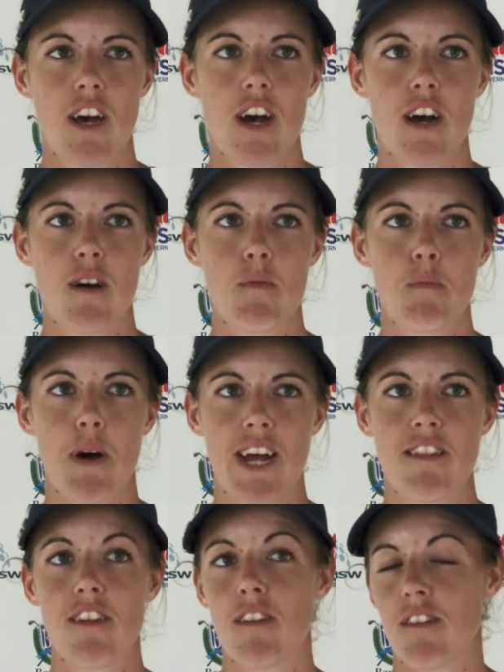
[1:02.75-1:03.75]
Um, but I
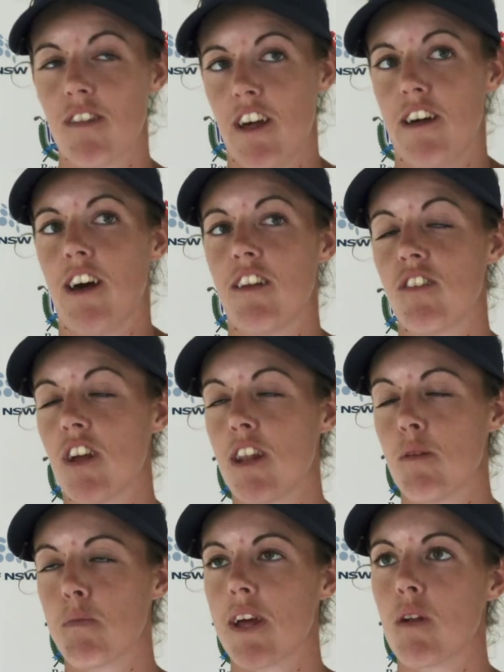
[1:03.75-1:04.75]
did, I
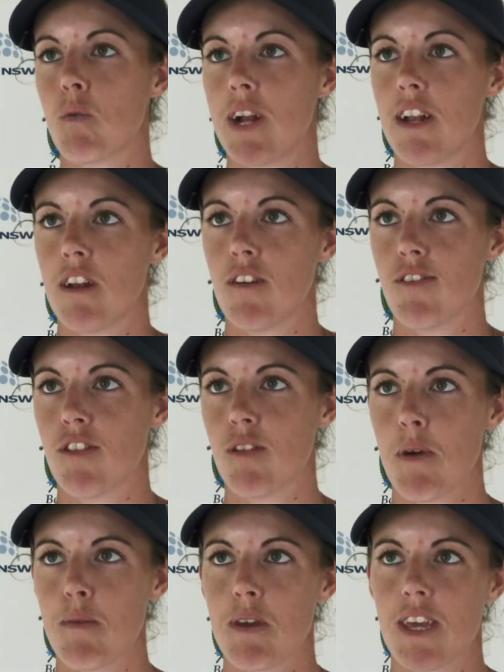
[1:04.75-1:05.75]
certainly played well enough to
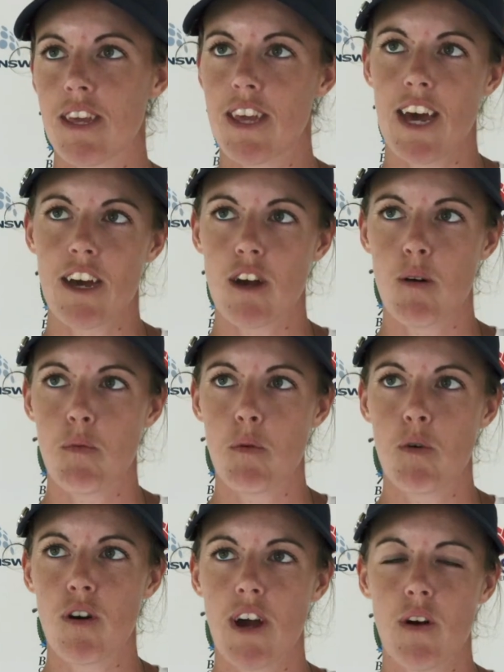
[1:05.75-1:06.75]
maybe get a couple
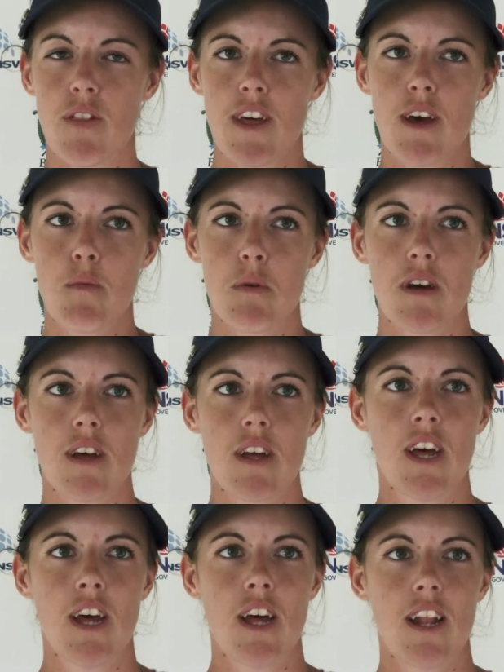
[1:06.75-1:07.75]
more out there. But
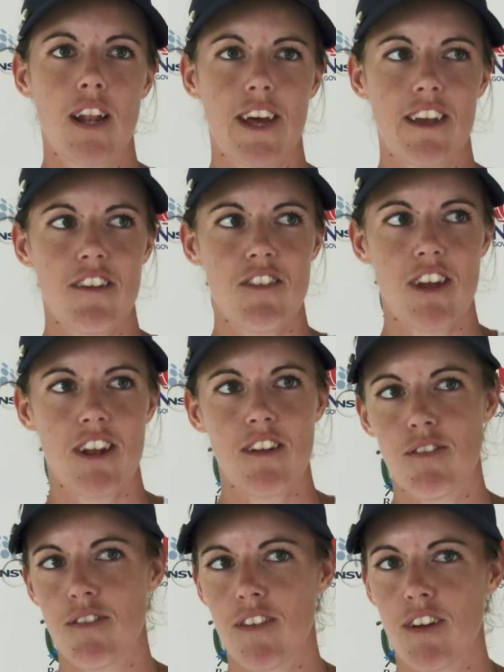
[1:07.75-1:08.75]
like I said, if,
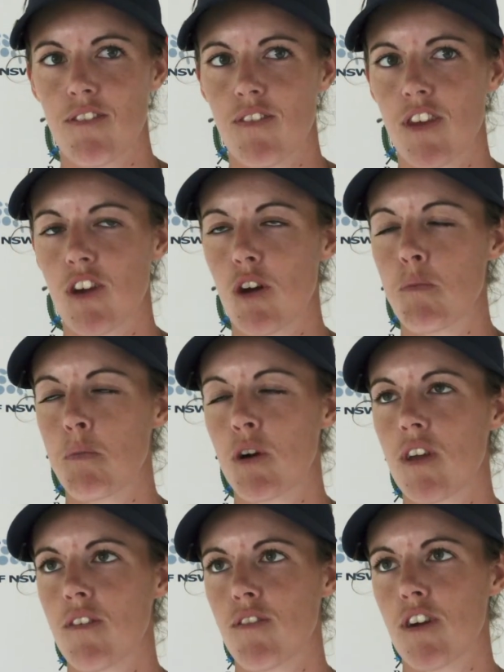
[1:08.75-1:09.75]
if you go
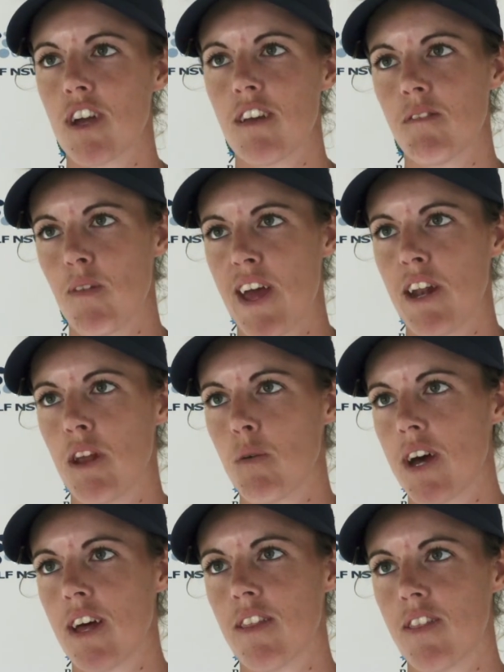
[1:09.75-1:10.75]
bogey free
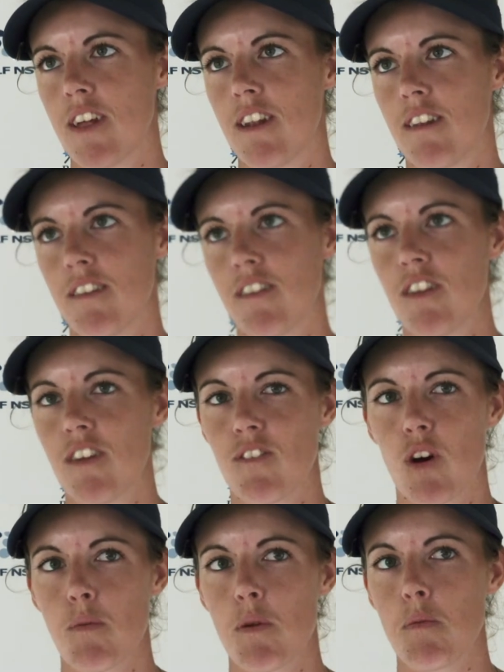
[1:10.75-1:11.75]
anywhere, then you've
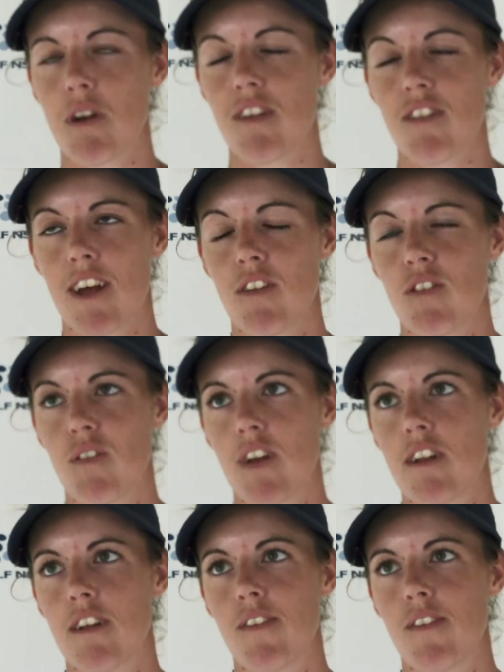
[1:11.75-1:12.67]
got to be pretty satisfied.